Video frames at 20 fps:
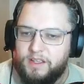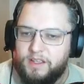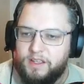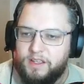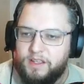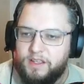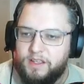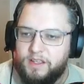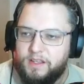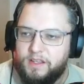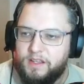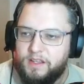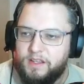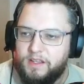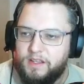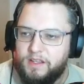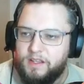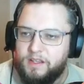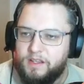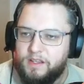
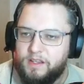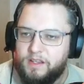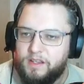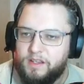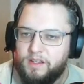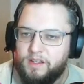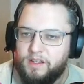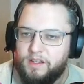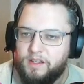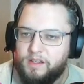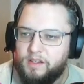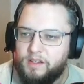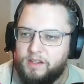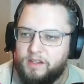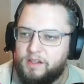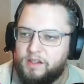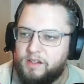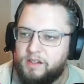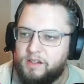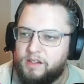
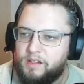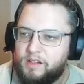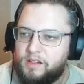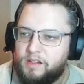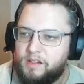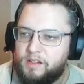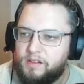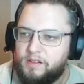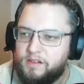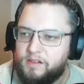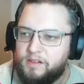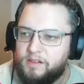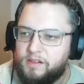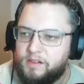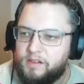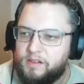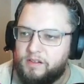Nothing is said.